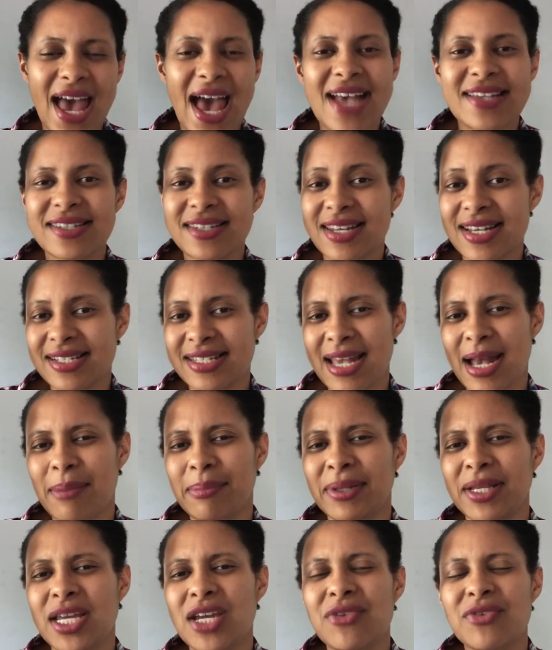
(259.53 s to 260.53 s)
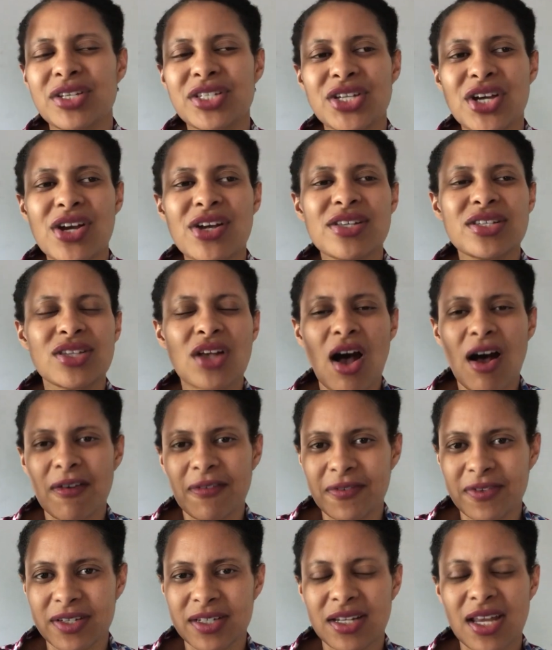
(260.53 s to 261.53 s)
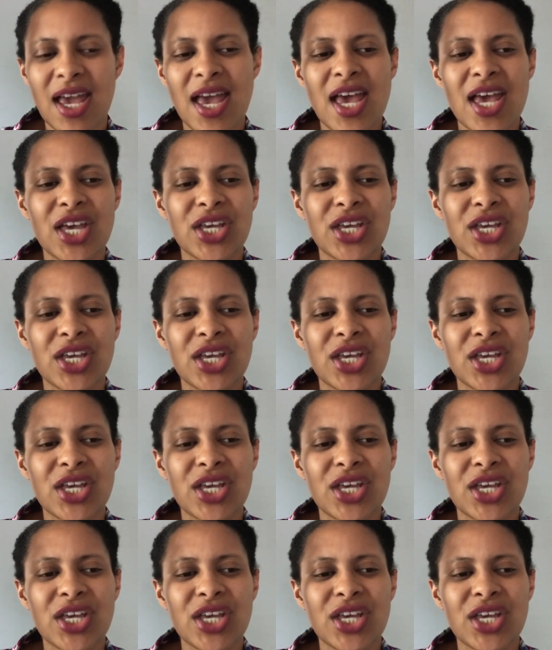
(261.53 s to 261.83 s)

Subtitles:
As an example, he returns often